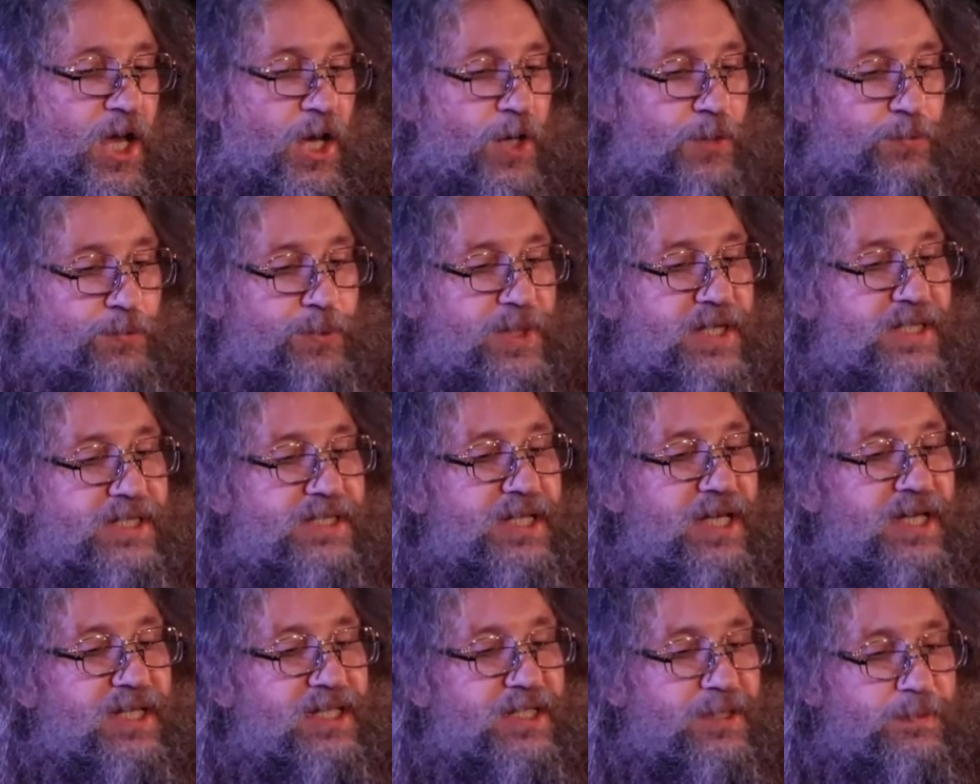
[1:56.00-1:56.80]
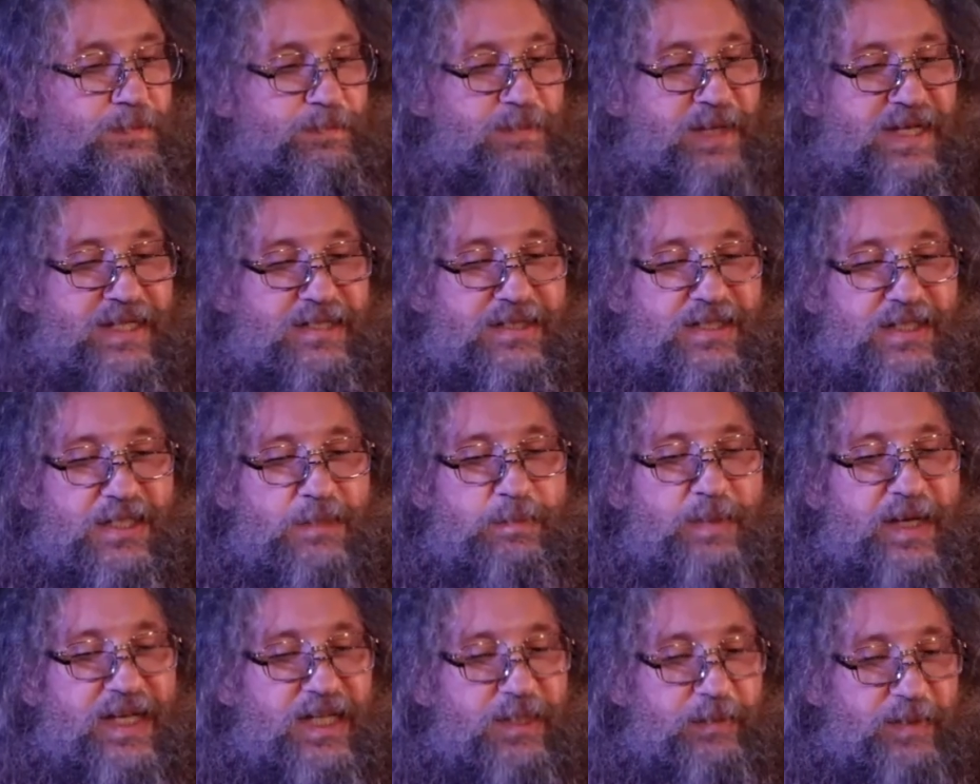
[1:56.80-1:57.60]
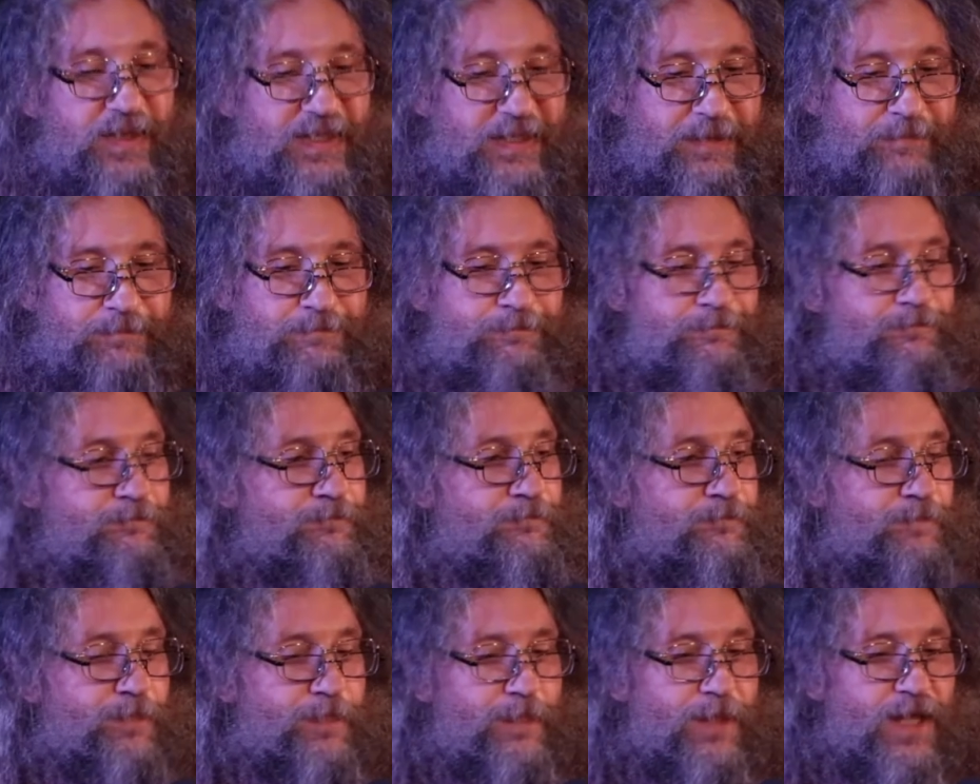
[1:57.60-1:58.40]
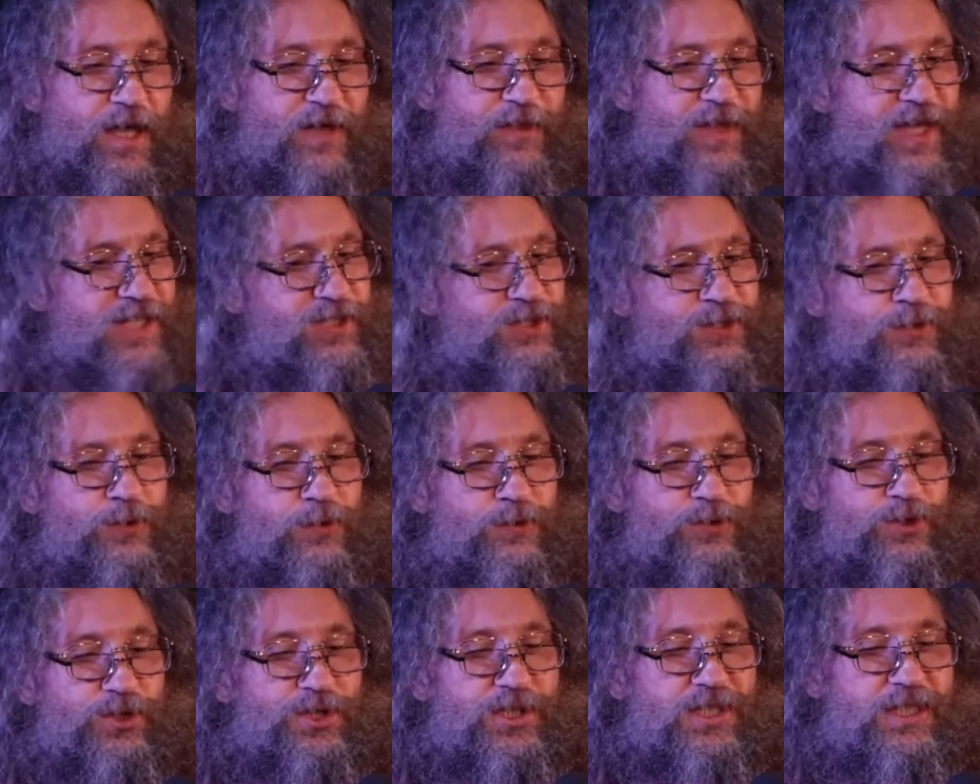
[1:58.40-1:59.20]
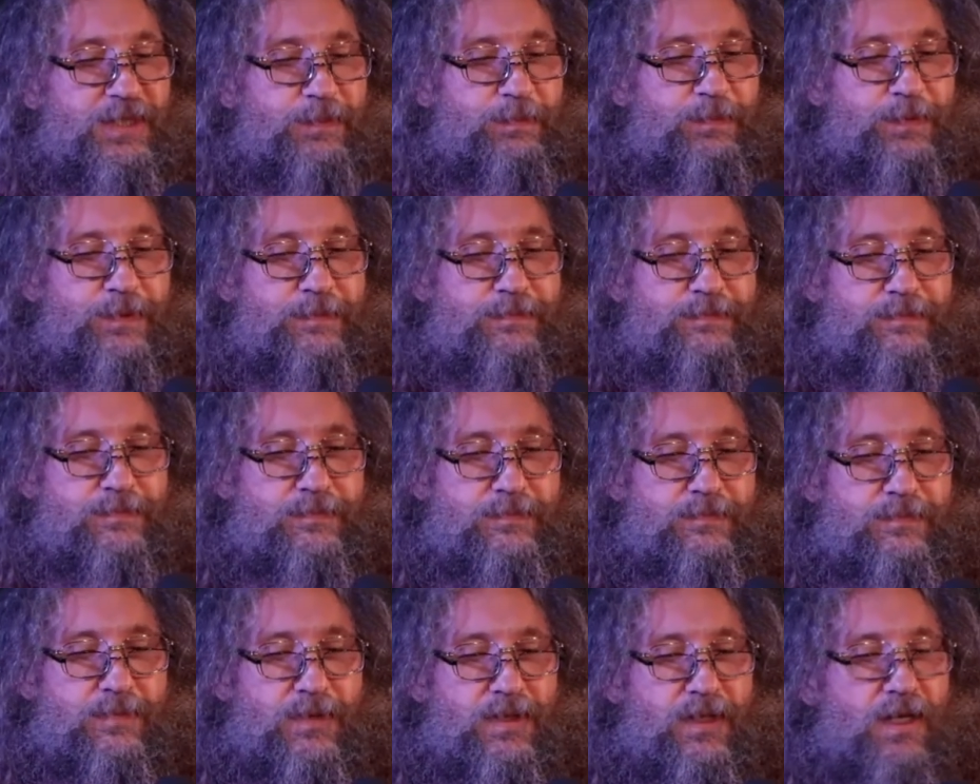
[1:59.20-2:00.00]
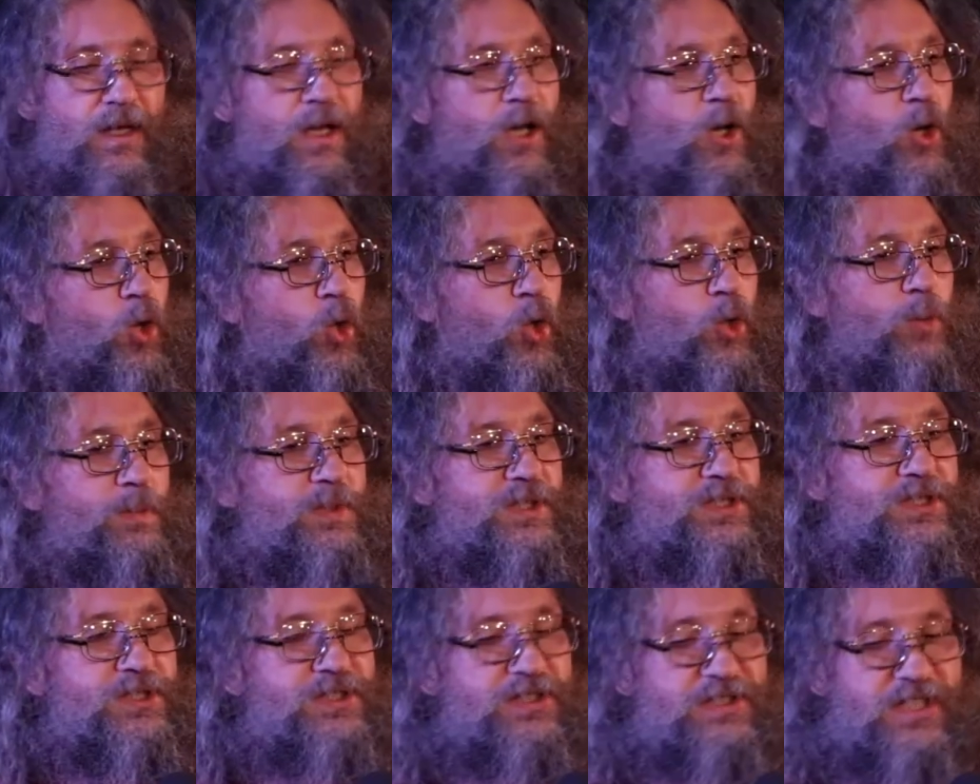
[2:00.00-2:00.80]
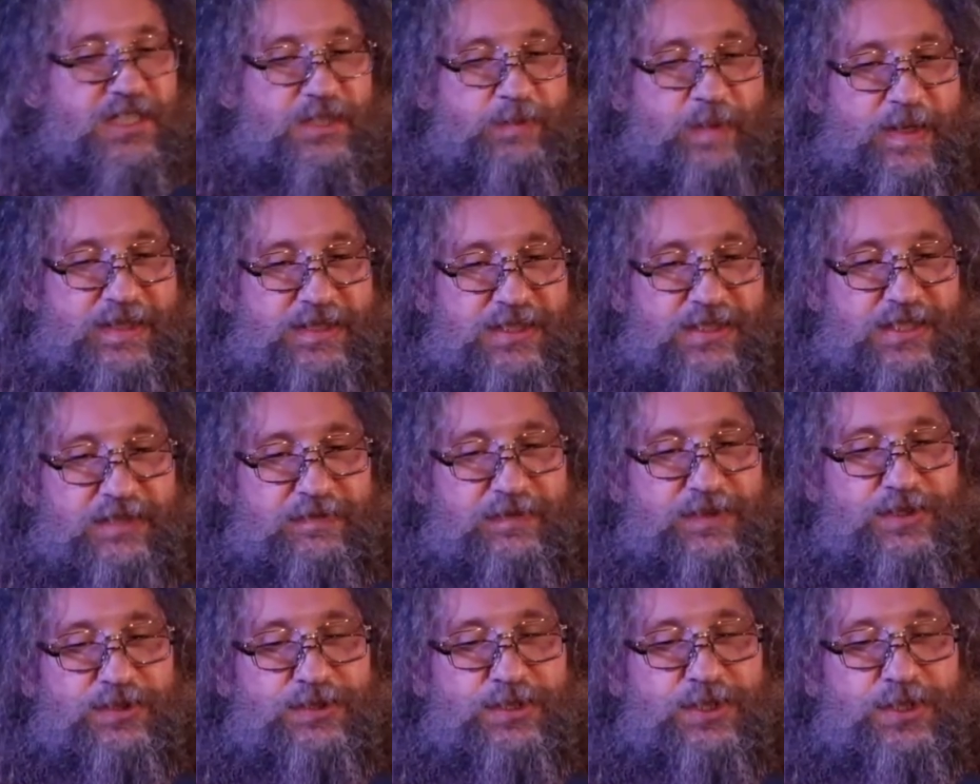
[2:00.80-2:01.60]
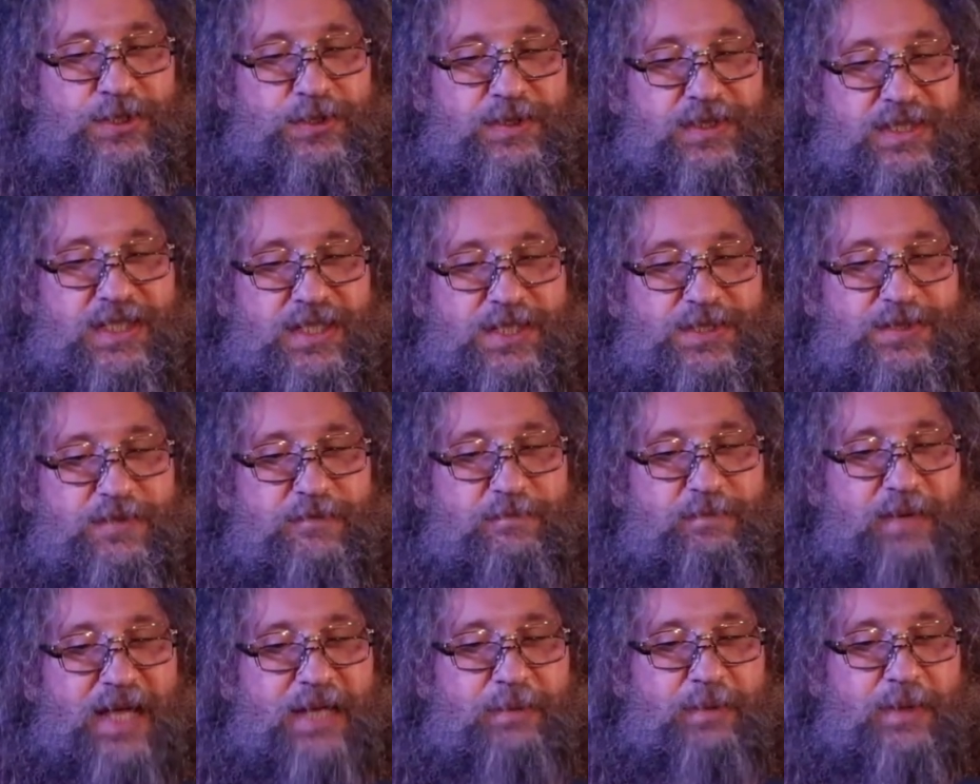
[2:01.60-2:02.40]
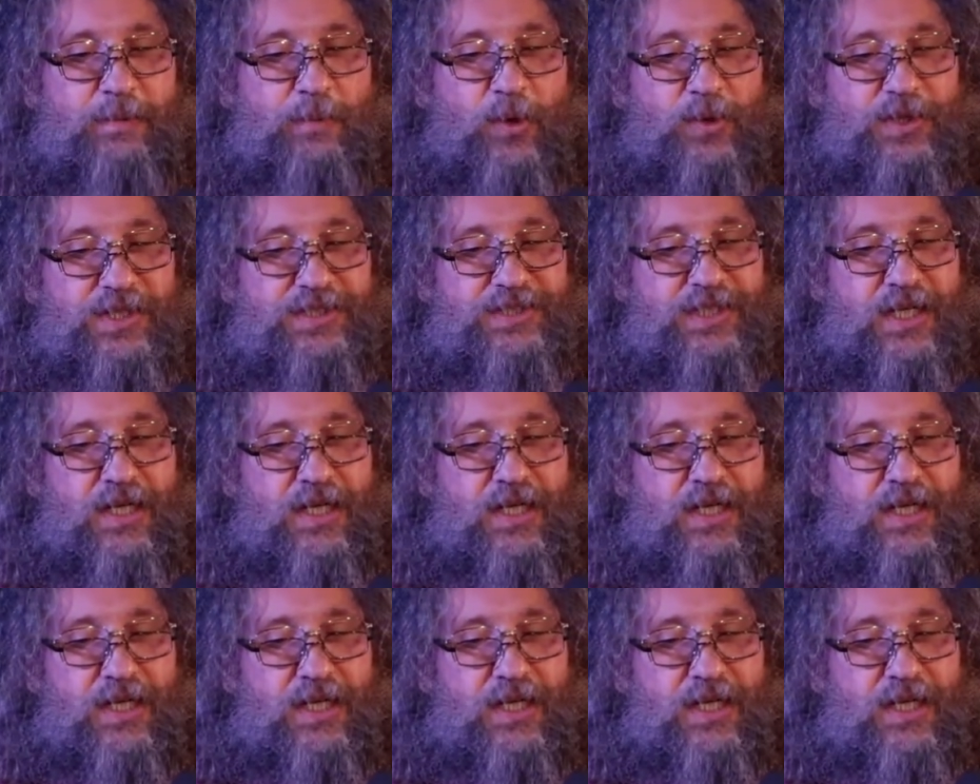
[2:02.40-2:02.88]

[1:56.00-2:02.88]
Retake basic baby. That's not cheap. Almost as expensive as 2 years of baby monitor